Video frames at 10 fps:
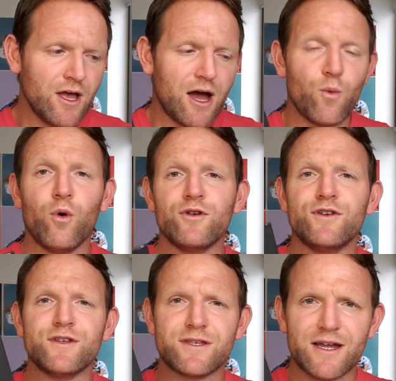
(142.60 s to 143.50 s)
I want you
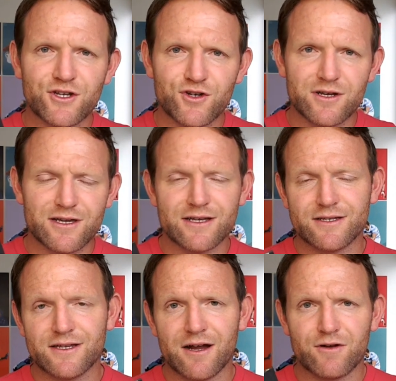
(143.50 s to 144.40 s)
to start journaling and
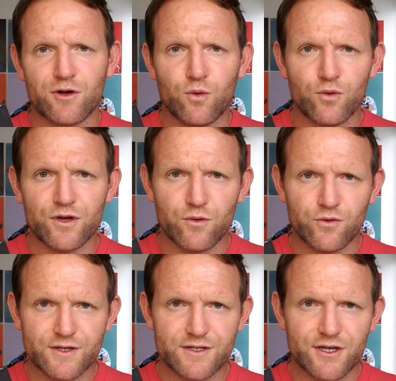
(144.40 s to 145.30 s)
start recording all
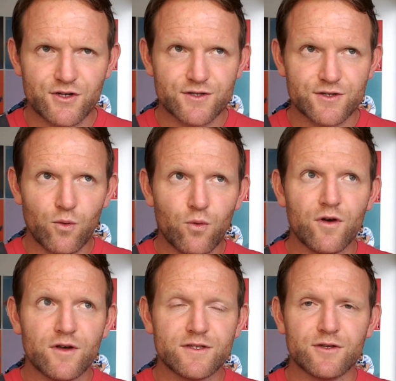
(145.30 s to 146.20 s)
your sessions, all
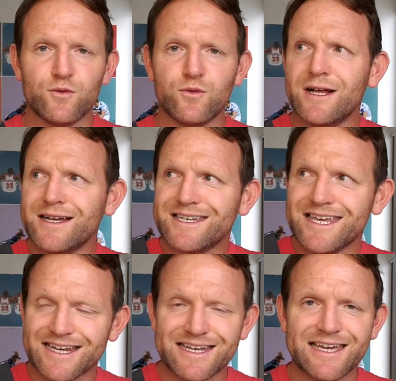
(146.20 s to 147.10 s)
those little
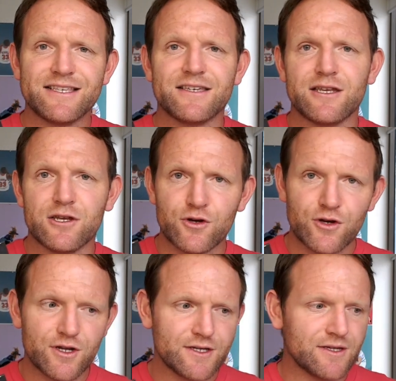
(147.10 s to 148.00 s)
techniques and
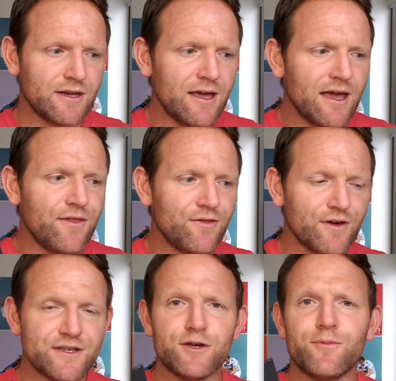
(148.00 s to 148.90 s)
learnings and
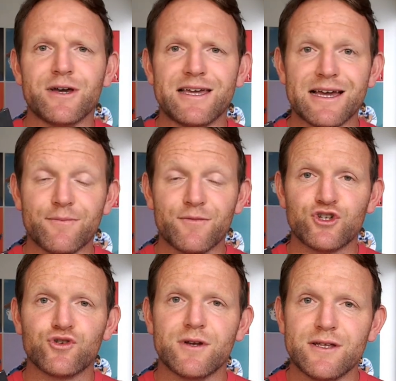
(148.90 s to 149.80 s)
things you're picking up, the
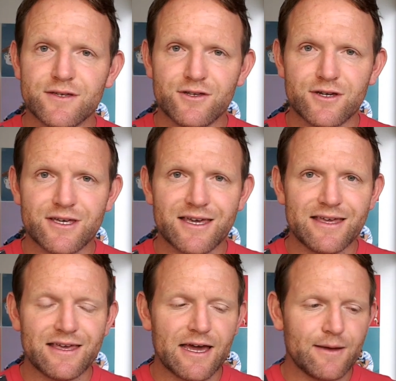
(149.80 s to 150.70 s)
trends in your
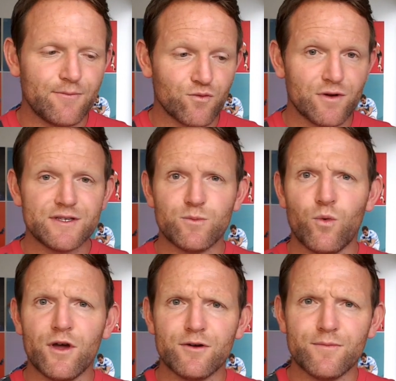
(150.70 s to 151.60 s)
kicking game, the reason
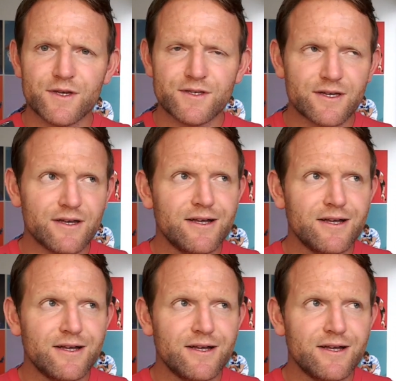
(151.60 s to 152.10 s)
why you're missing,